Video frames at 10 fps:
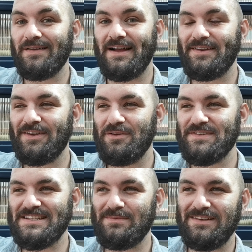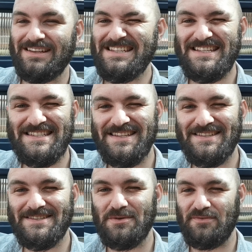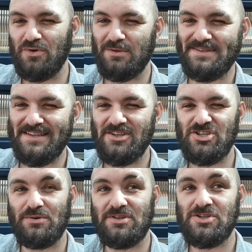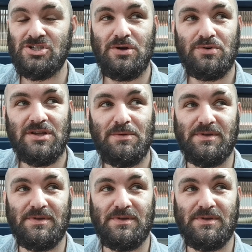I don't know if it's going to be distanced or if we're going to be sitting shoulder to shoulder,